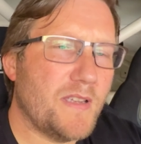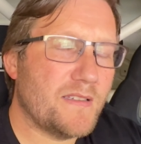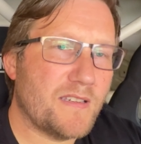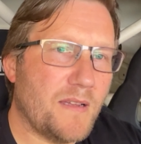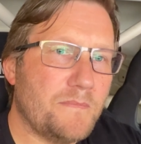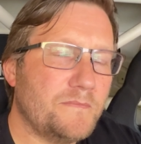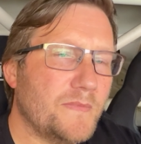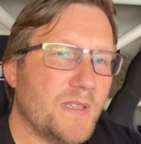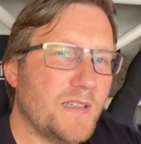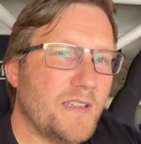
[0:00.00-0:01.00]

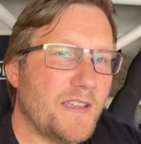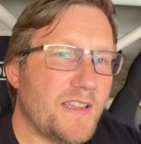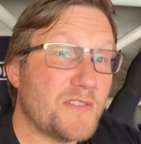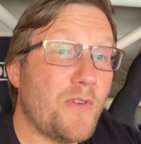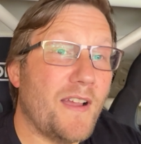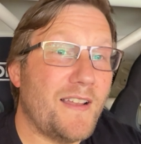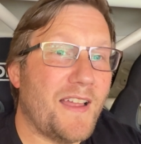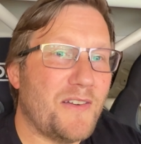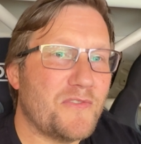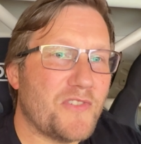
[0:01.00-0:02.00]
It's quite
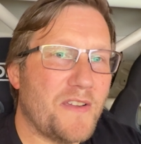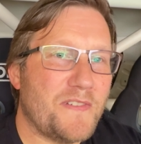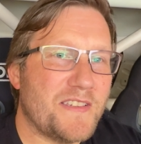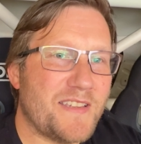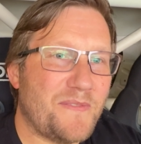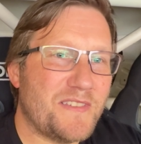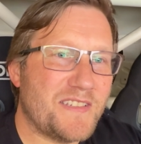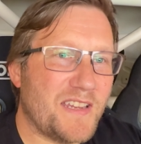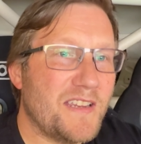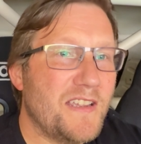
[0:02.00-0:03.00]
loud driving at
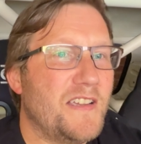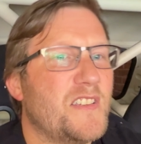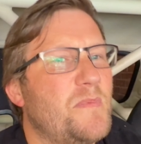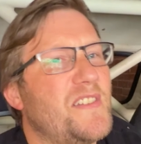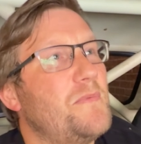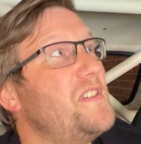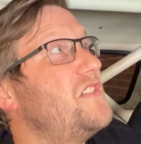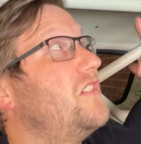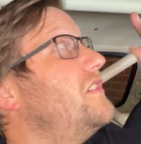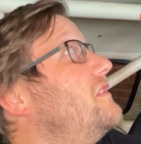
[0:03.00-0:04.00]
70, especially when you've
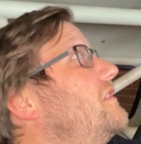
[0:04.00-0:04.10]
got